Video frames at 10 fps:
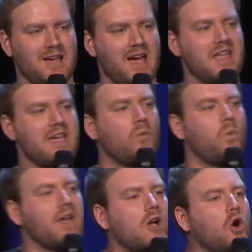And yet
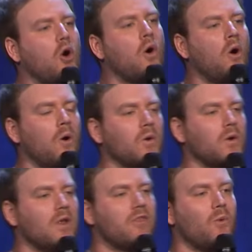we are
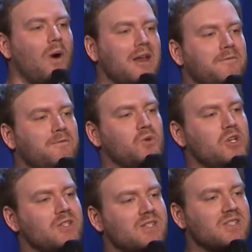called, the wonderful
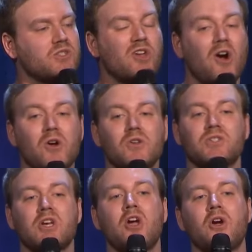news is
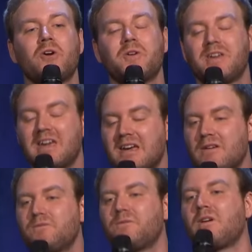those who
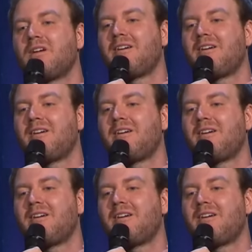give